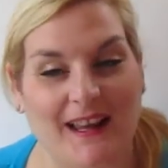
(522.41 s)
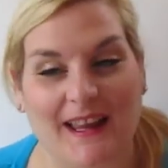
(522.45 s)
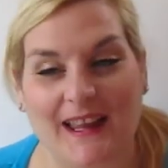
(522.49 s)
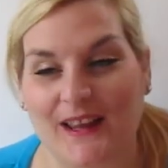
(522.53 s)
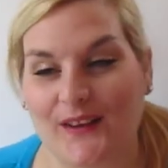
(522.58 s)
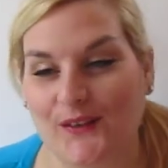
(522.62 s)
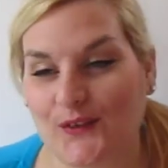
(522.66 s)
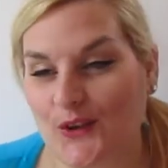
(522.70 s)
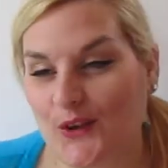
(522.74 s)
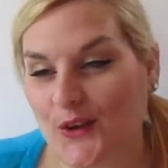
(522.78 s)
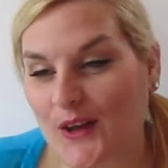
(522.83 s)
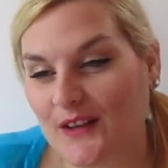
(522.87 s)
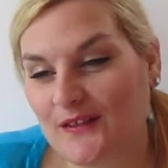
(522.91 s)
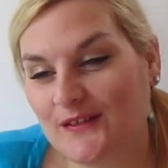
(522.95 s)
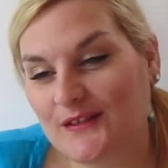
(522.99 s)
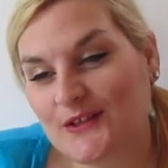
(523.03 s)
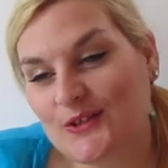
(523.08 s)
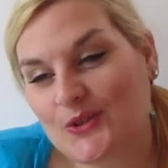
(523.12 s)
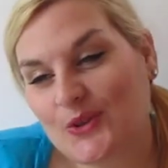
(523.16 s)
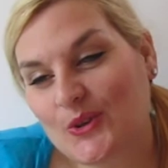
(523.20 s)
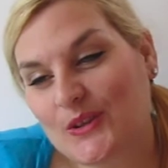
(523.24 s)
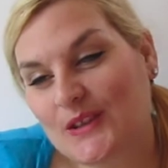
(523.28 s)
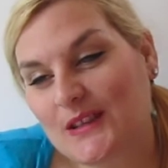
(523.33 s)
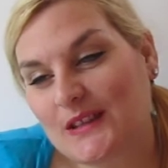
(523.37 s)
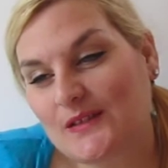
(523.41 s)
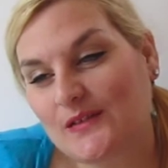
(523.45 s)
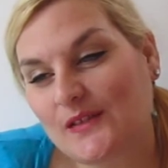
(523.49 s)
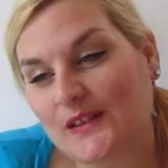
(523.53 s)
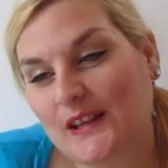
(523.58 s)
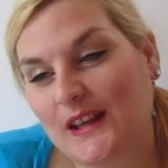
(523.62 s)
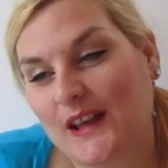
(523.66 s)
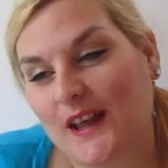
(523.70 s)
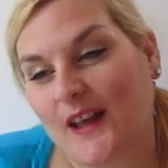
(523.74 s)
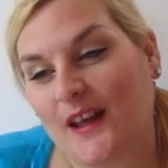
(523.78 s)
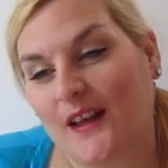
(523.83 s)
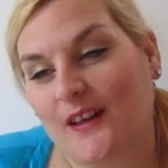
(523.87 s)
If you have enjoyed this
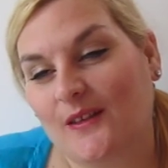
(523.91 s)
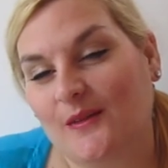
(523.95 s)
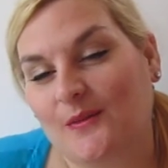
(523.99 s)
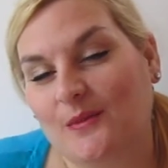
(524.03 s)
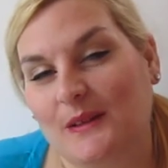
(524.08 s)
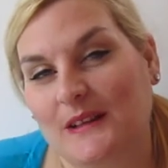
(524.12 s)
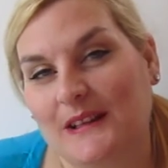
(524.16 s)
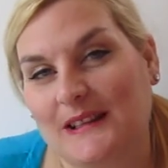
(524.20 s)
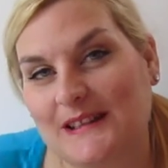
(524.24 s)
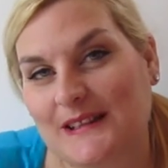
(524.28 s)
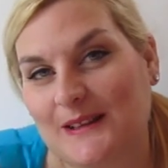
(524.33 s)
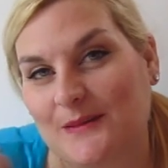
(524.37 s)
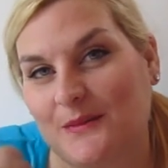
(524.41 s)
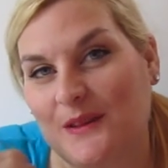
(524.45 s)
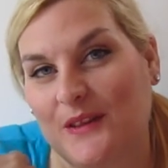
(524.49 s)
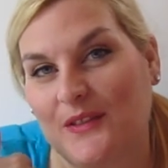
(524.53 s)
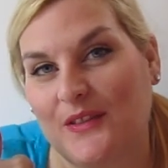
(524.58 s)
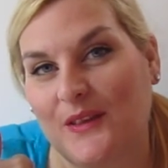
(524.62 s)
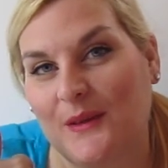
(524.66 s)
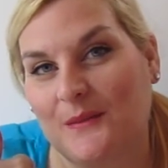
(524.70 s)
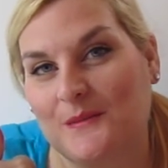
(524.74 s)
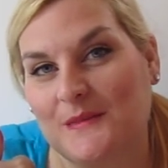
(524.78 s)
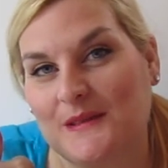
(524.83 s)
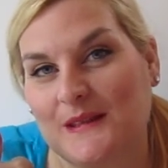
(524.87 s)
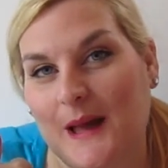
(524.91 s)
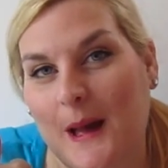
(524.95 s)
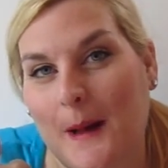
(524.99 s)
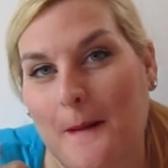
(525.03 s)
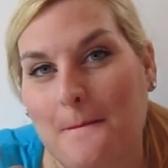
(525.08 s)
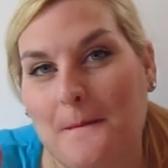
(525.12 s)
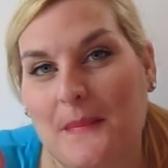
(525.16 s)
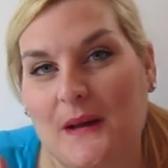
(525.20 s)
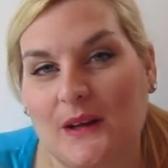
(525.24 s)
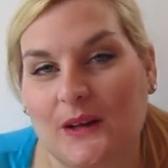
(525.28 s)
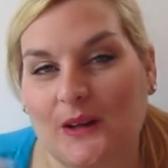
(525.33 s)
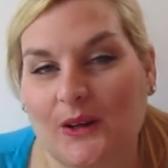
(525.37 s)
video, please give me a thumbs
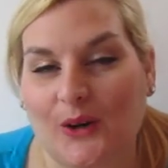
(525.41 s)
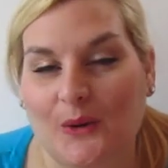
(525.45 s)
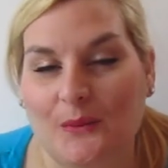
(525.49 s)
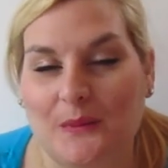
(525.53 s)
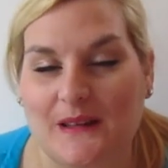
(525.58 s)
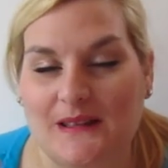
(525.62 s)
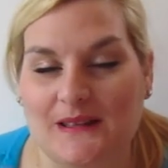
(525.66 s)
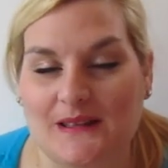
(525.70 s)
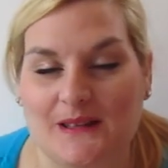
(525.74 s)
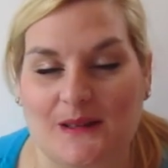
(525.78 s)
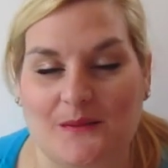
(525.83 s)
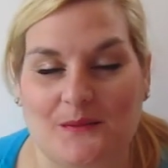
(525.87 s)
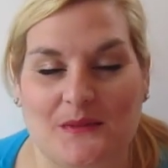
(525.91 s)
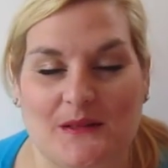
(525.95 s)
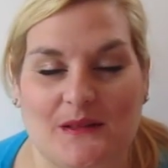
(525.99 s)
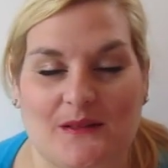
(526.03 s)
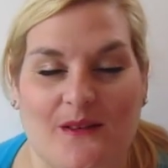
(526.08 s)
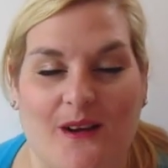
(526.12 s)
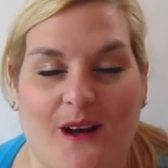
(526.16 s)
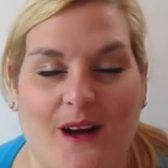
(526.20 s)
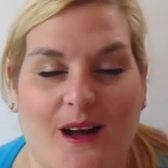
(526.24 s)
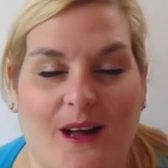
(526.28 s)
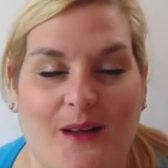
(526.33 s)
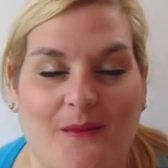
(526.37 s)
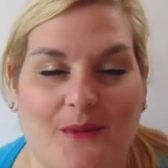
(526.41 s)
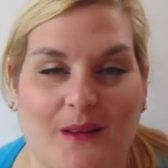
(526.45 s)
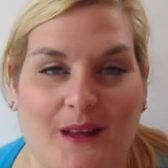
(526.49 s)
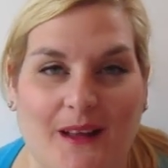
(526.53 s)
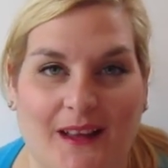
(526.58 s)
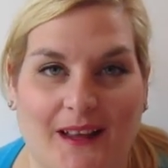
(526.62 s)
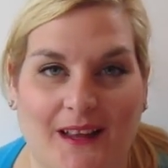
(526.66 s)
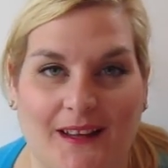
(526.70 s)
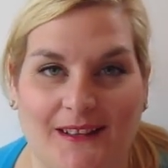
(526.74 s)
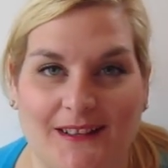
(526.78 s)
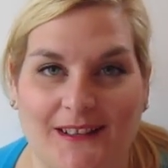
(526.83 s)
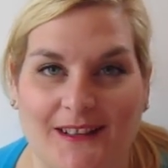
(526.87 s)
up, comment, subscribe,
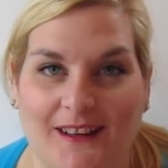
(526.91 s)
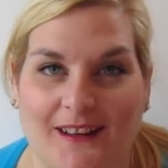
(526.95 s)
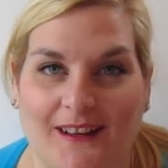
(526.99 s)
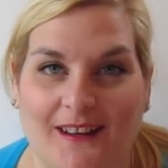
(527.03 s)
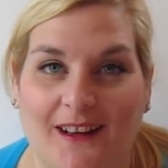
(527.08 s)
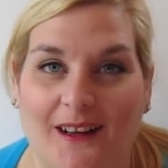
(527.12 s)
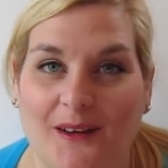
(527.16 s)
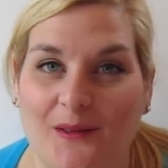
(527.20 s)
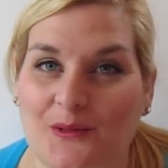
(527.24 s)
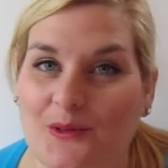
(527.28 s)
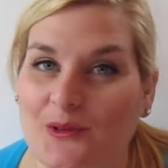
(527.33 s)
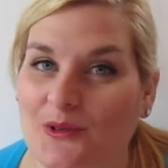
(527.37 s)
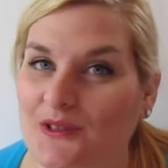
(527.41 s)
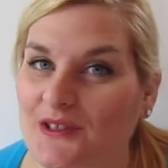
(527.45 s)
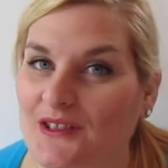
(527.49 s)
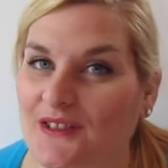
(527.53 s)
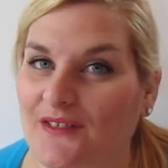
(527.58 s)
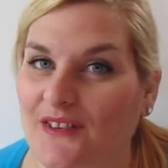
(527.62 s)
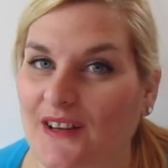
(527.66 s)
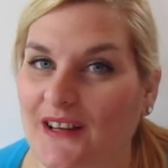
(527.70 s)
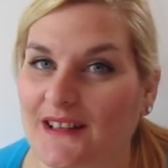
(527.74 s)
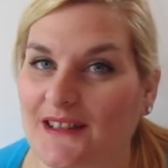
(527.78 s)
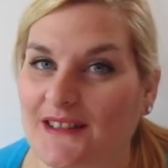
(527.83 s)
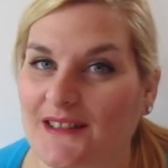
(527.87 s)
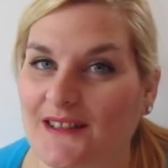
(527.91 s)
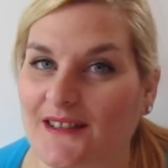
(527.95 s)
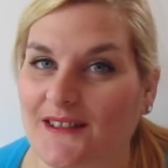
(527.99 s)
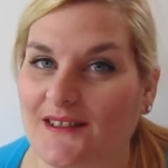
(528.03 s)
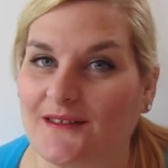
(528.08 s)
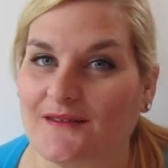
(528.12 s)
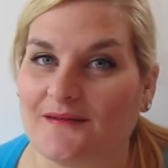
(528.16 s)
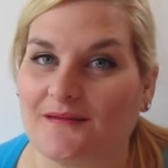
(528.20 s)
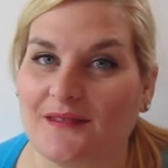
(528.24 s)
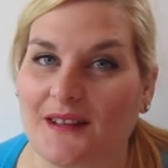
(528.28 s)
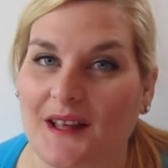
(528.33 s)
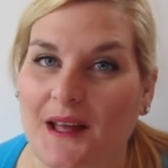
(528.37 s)
and uh, I will talk to you very
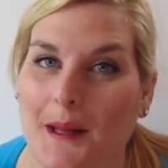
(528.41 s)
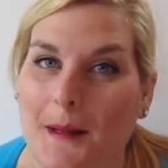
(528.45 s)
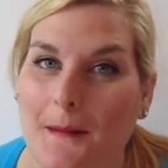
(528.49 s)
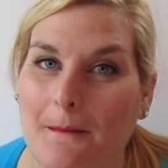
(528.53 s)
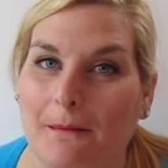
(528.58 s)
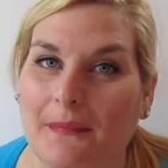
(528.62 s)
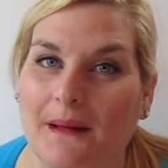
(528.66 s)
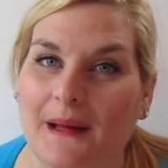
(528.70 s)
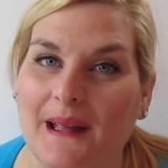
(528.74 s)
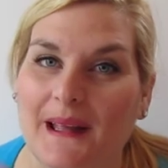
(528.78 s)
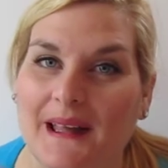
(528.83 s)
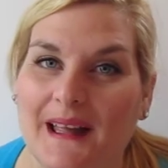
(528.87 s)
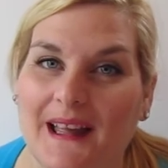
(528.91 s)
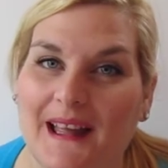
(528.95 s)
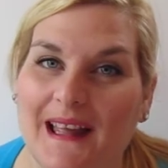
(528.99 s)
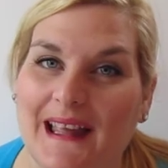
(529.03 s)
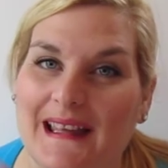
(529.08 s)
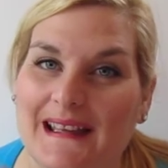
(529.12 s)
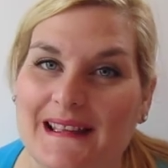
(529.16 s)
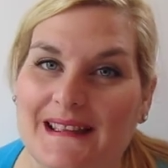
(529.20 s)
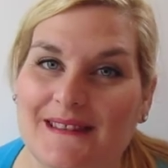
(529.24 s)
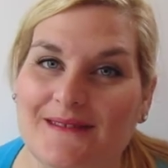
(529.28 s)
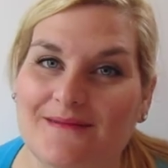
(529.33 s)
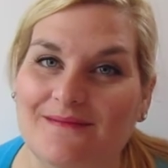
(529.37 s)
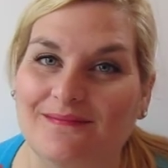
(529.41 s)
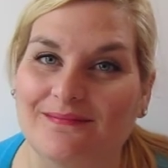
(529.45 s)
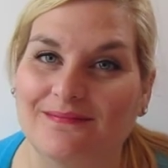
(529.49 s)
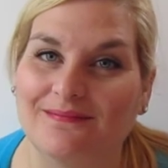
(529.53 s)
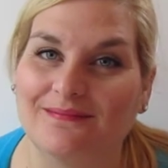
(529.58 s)
soon. Bye guys!